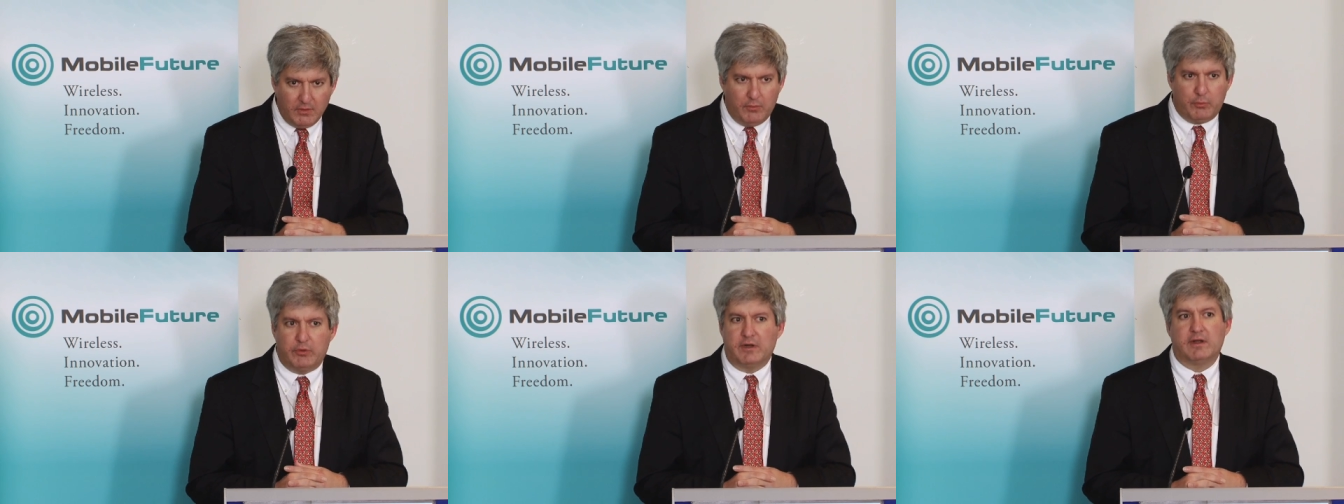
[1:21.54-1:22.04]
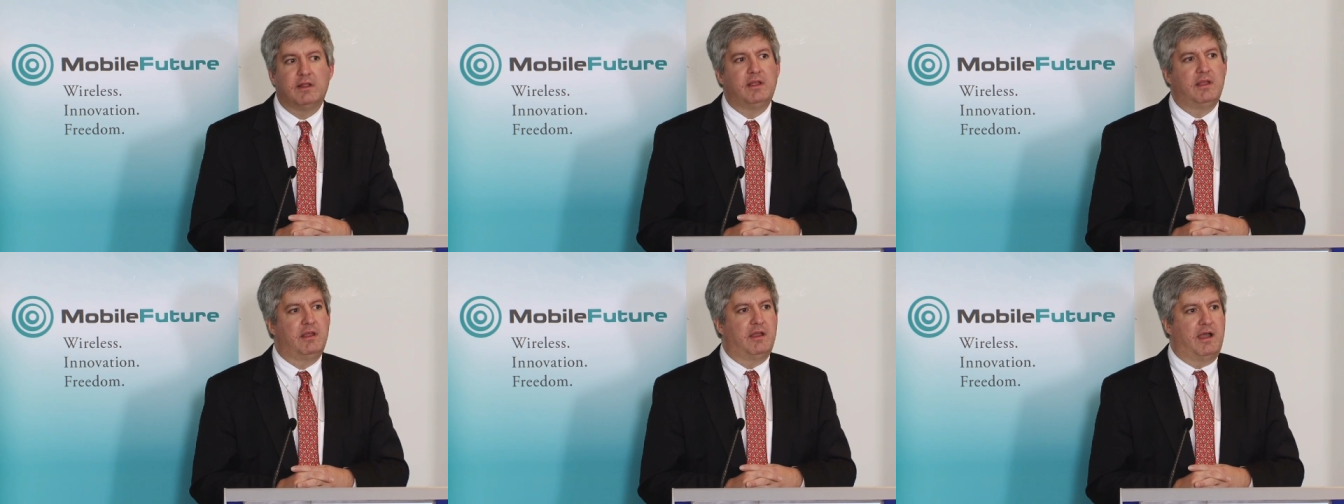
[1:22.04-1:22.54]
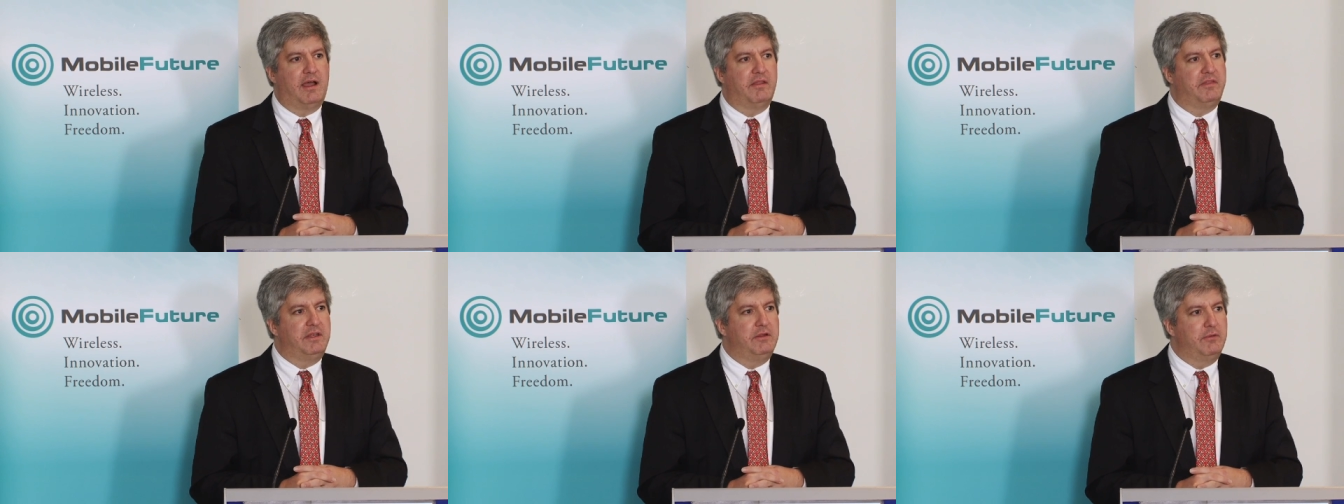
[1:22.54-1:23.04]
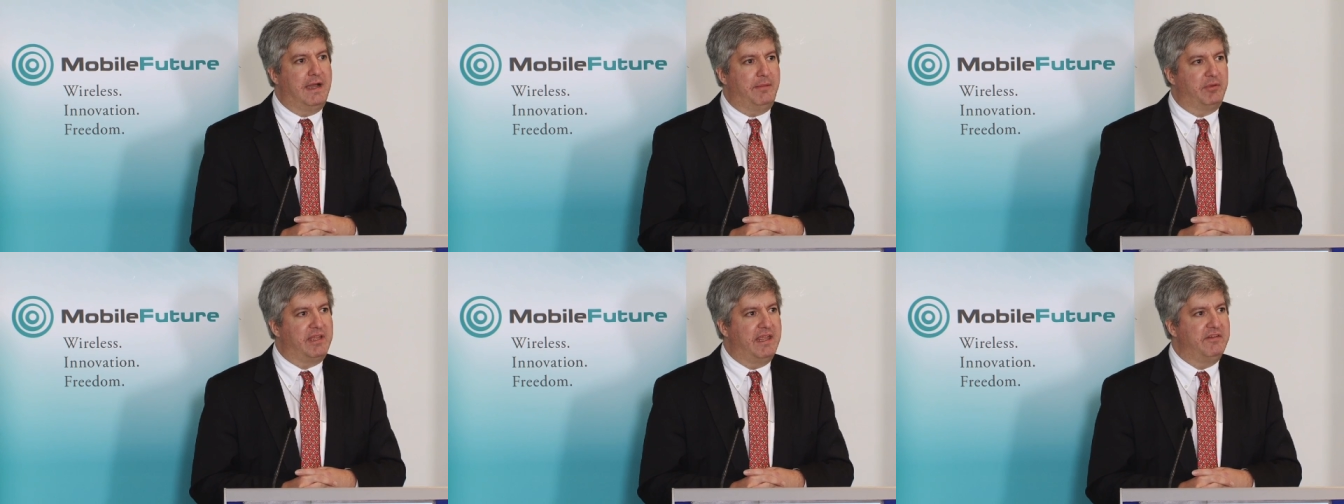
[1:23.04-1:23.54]
or the new
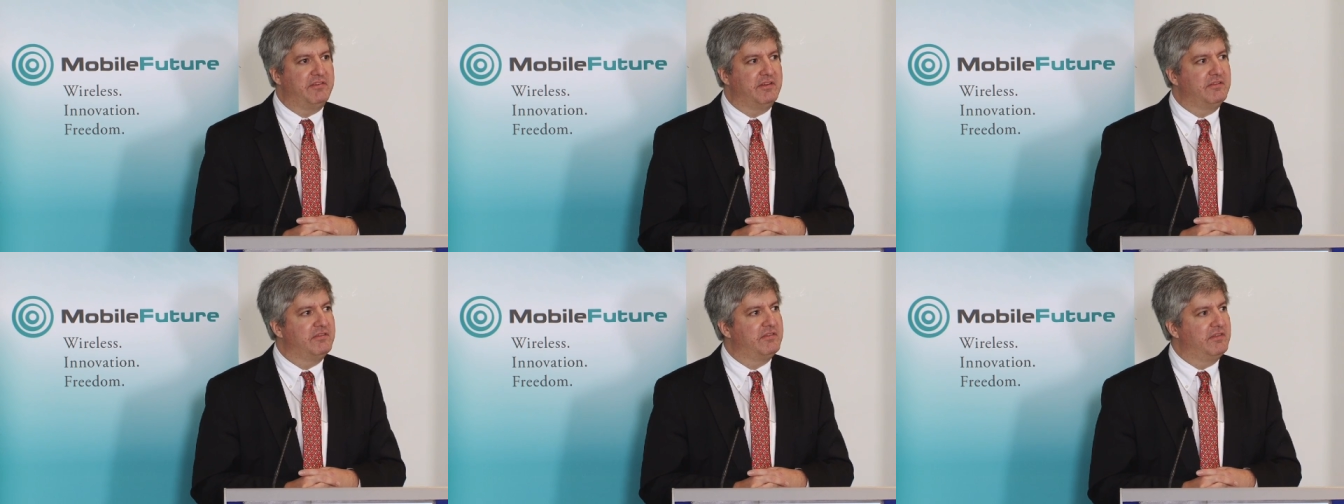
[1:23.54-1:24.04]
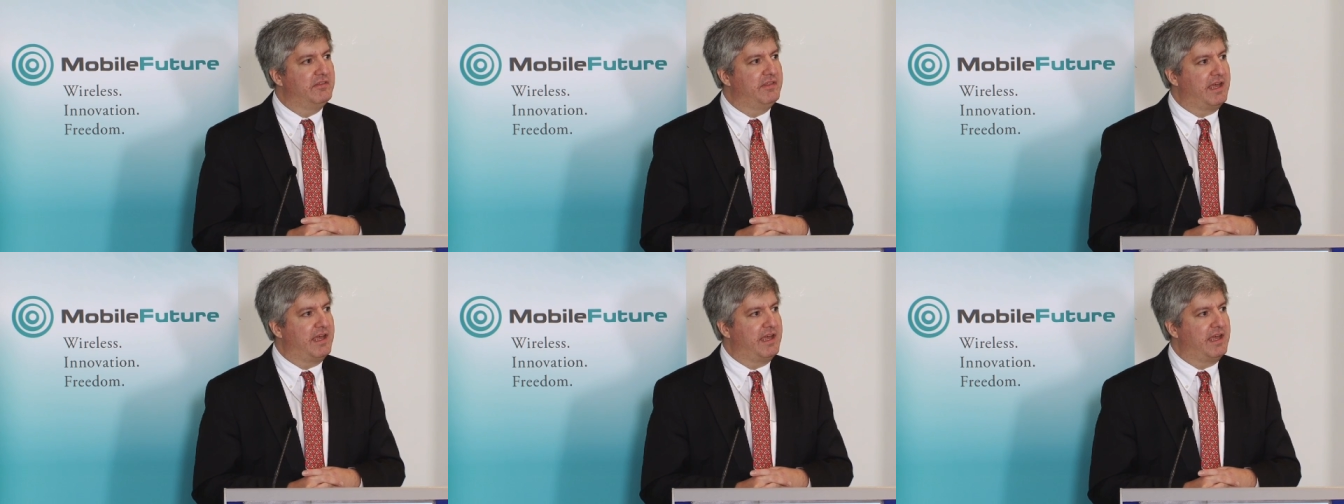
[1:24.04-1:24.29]
applications